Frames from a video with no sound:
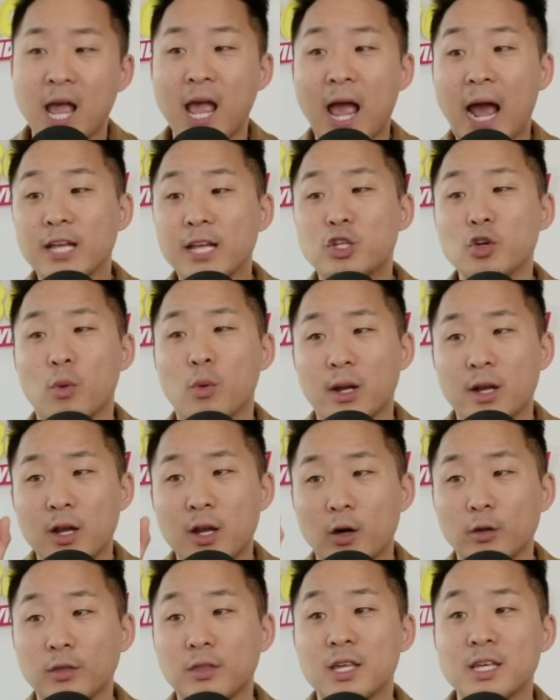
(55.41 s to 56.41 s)
I do want to
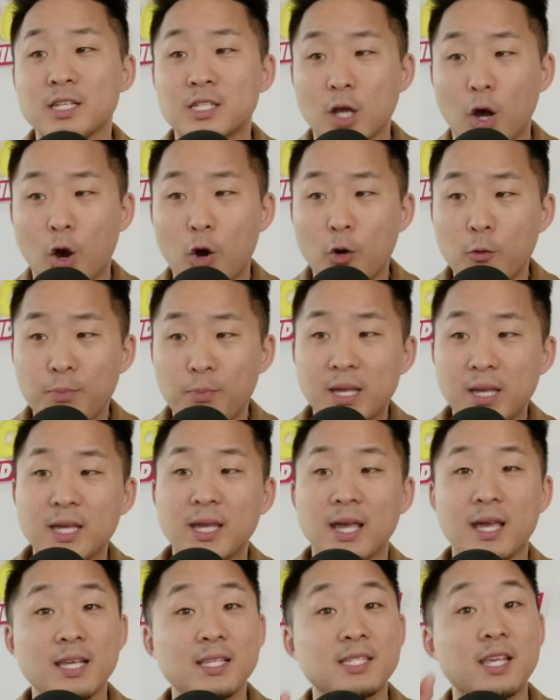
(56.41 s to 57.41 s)
note this OP
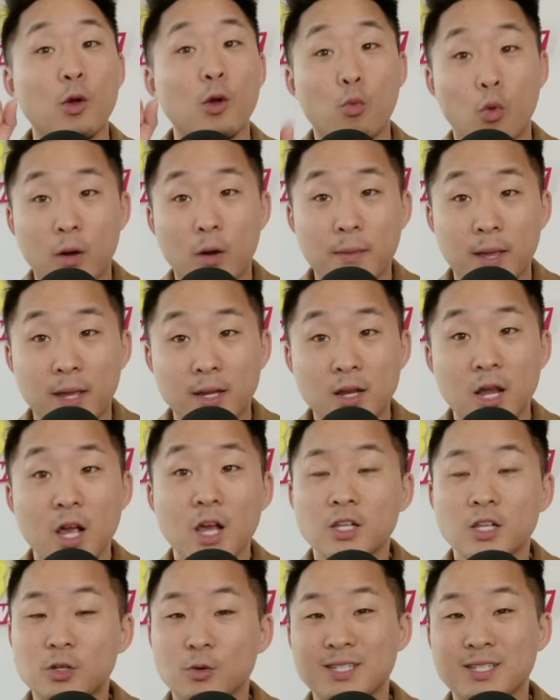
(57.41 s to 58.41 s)
is a woman,
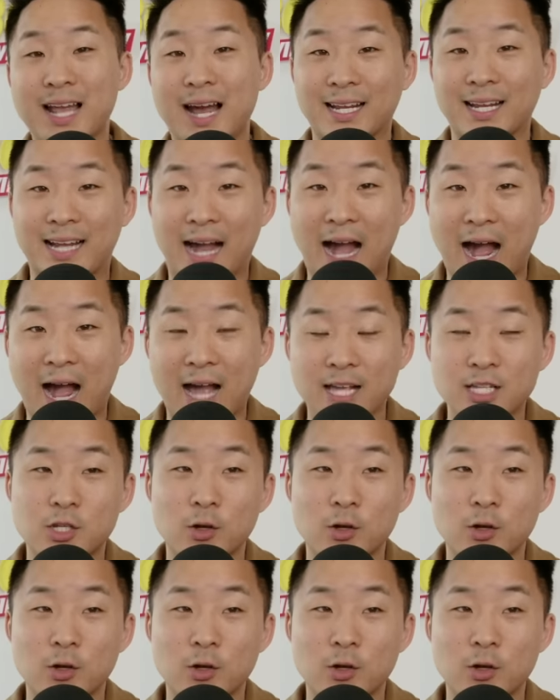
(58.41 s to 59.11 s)
so it's not a guy.